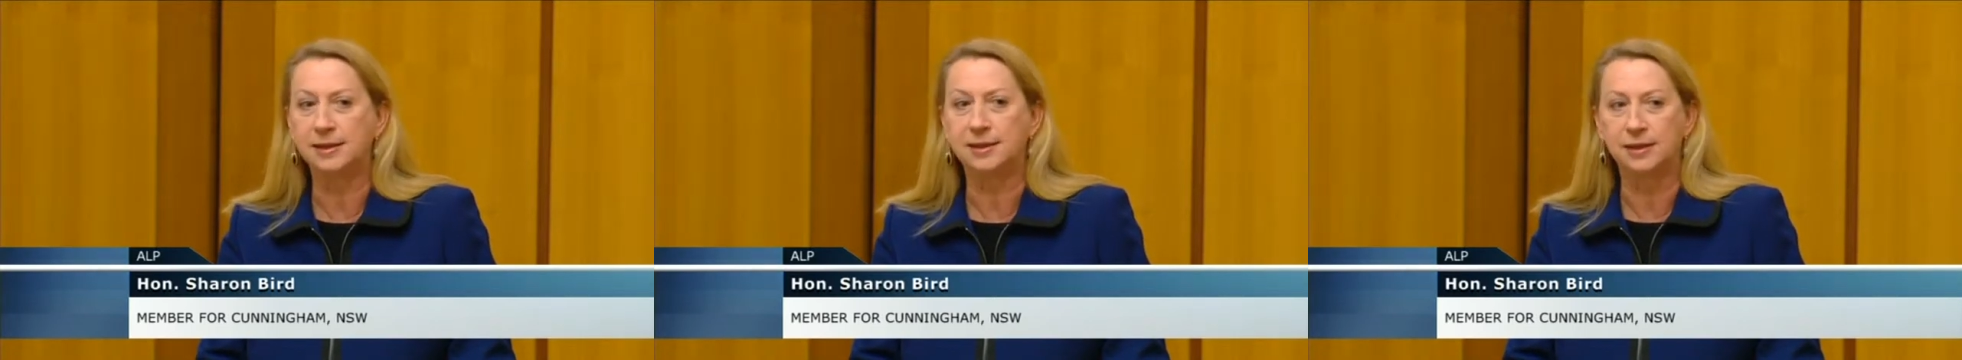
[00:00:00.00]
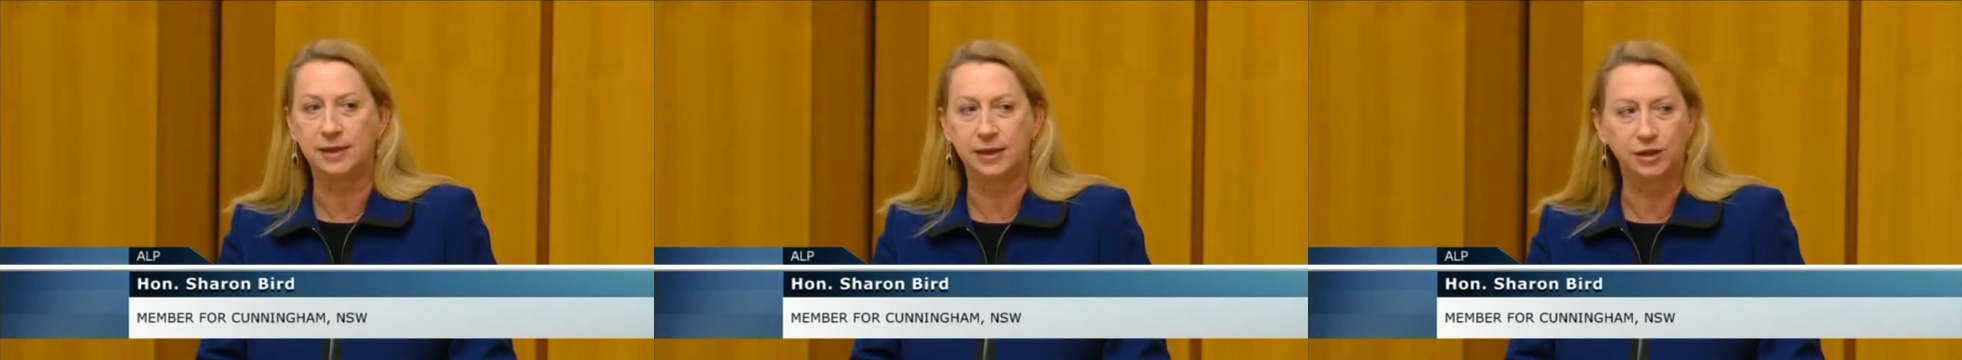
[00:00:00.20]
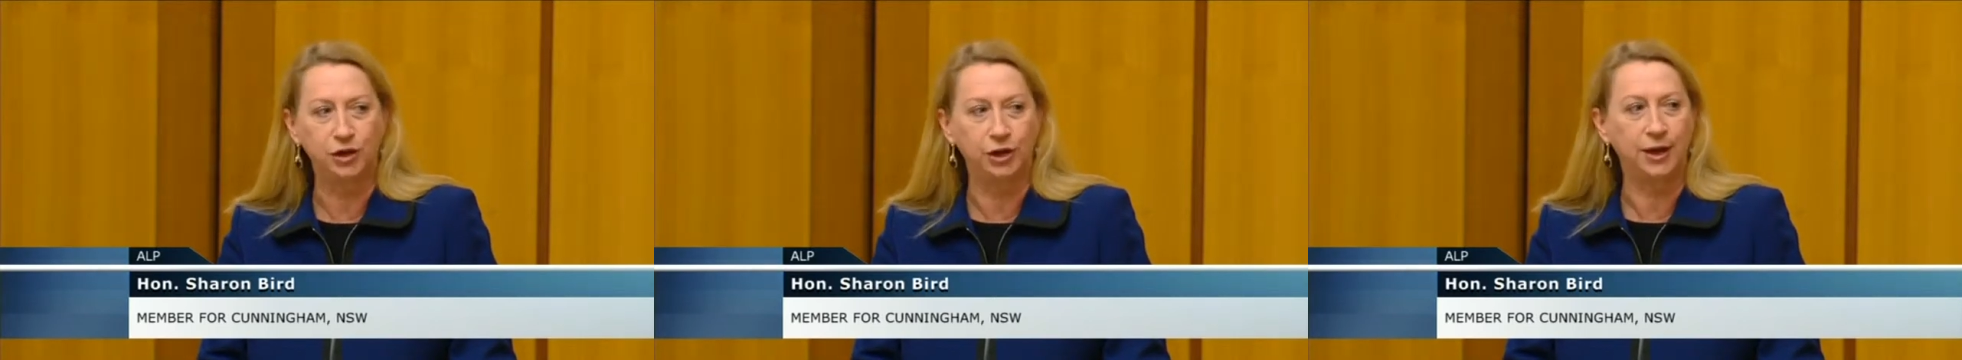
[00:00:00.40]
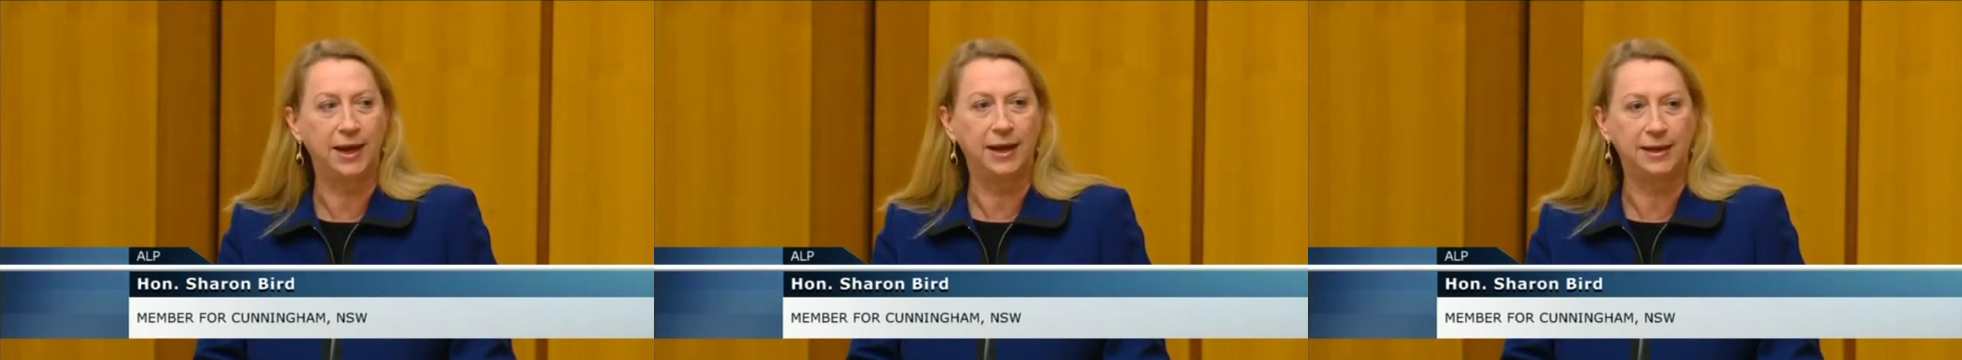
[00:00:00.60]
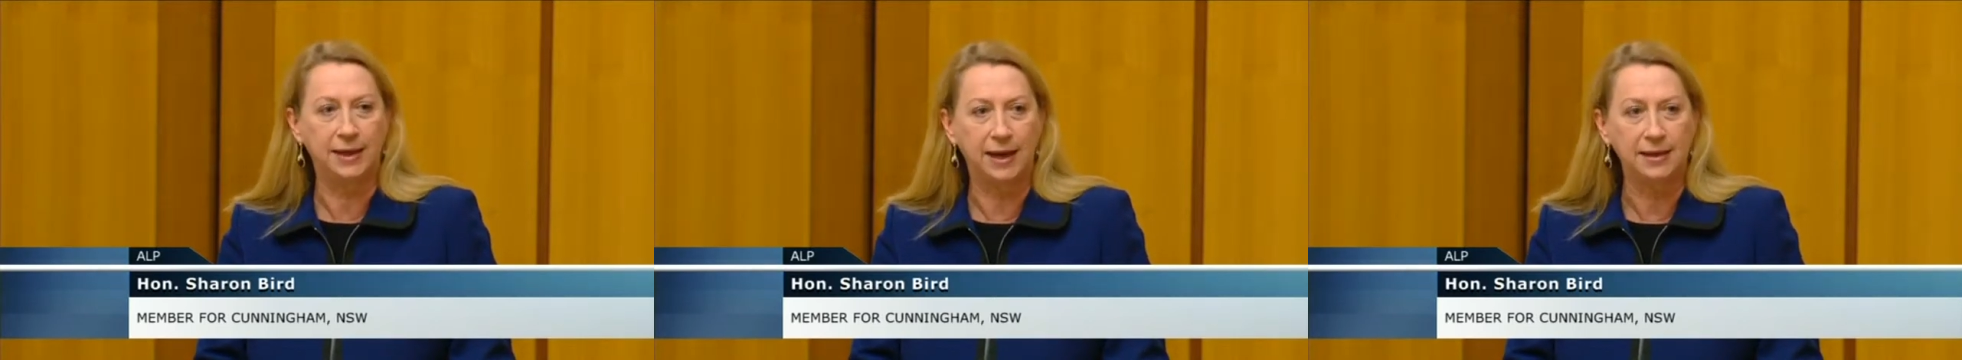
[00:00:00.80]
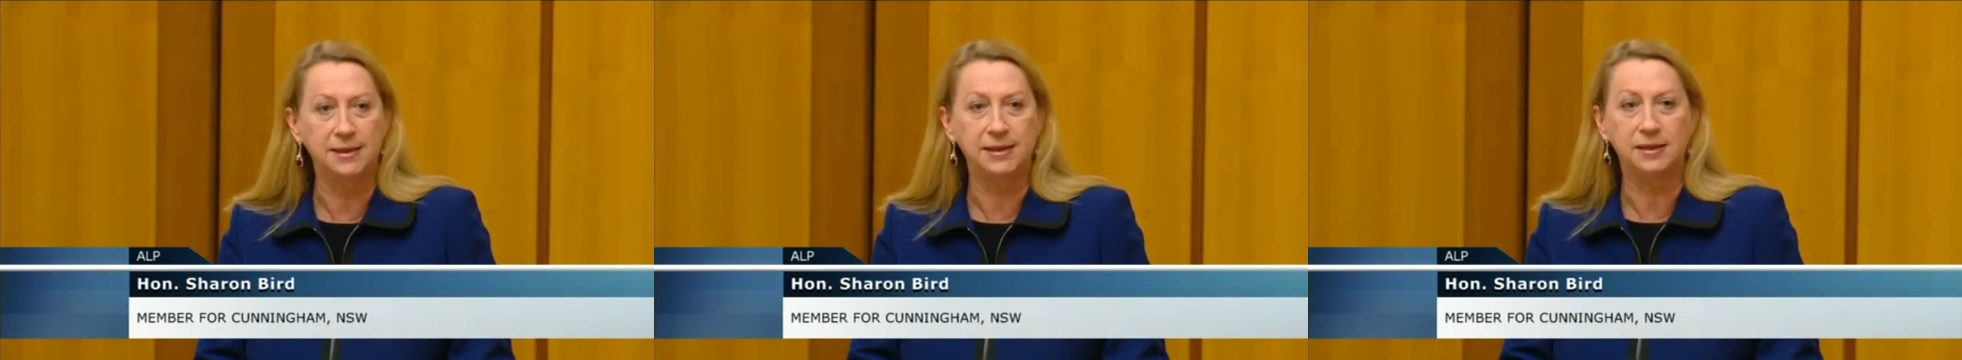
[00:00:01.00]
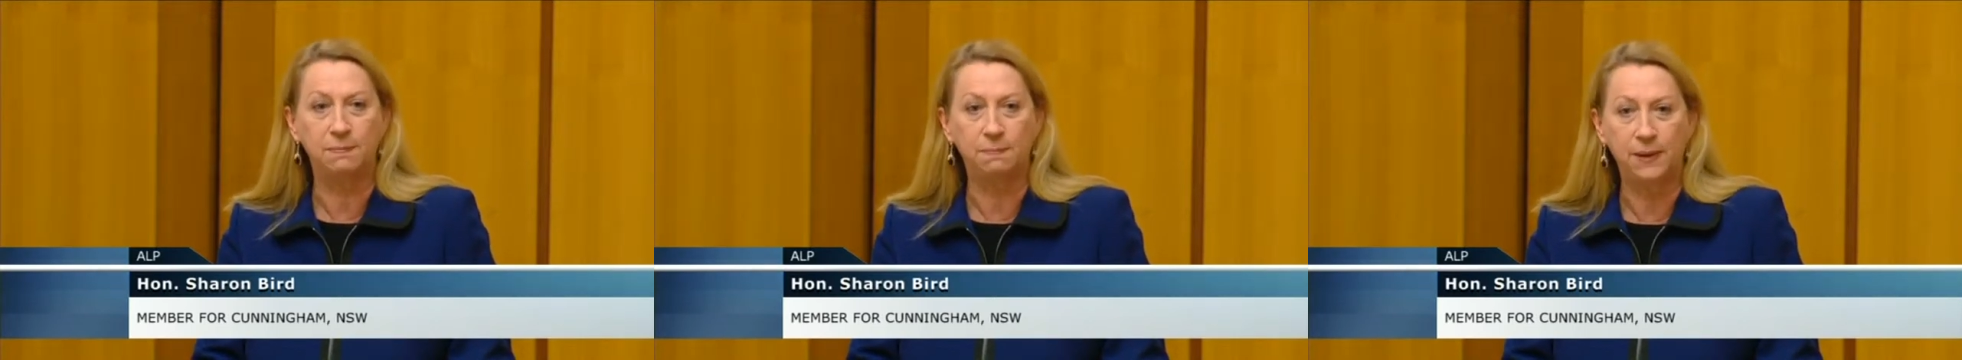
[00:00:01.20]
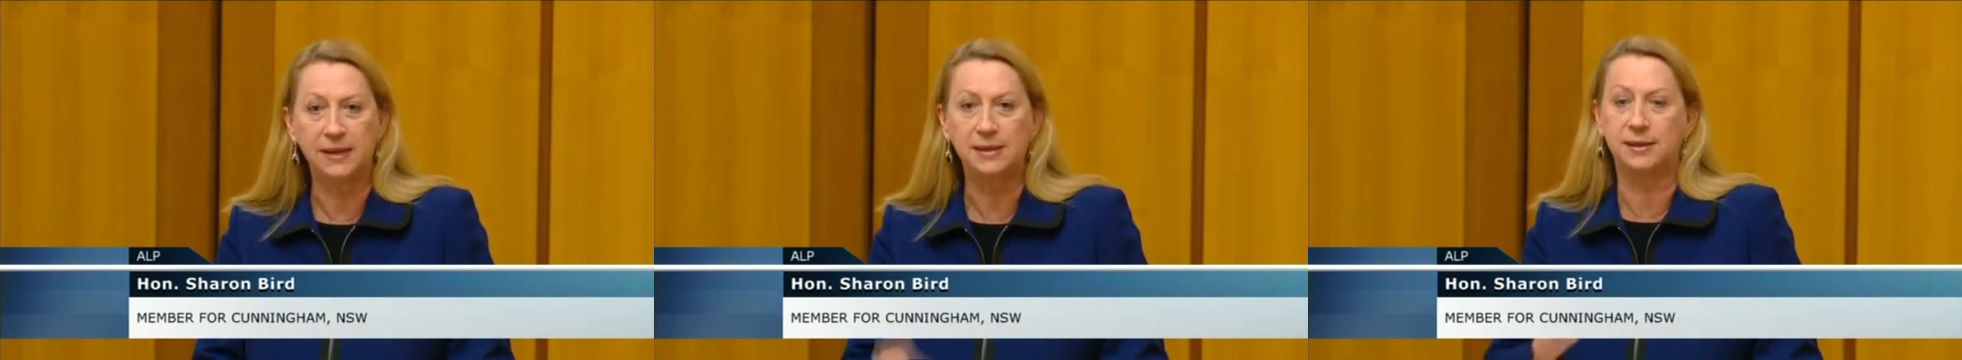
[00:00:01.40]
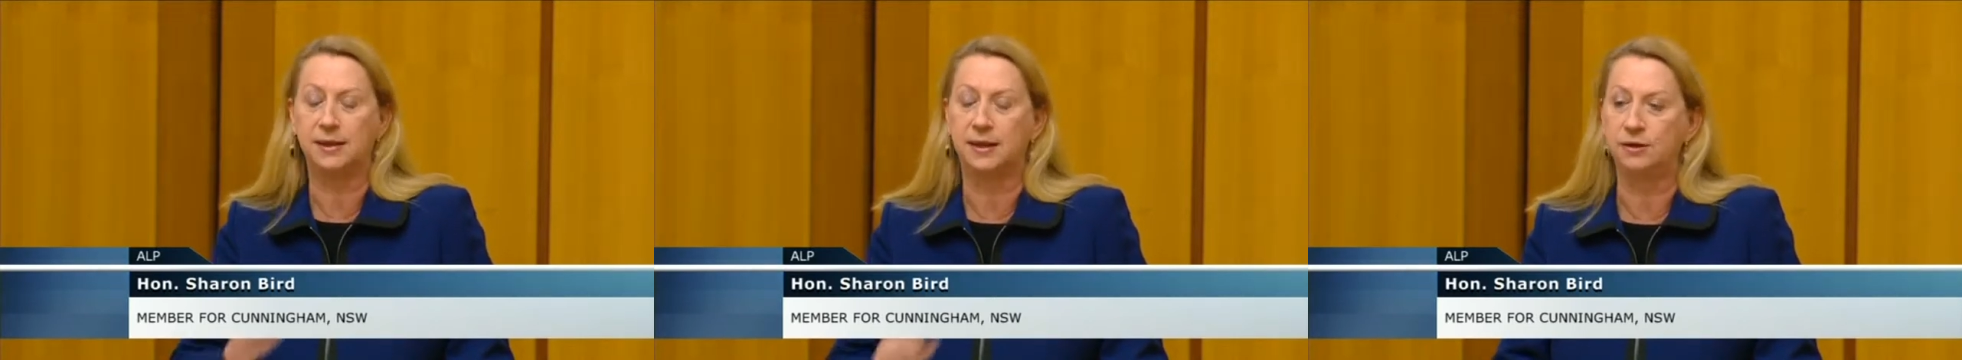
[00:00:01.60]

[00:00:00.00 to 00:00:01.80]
decision against the best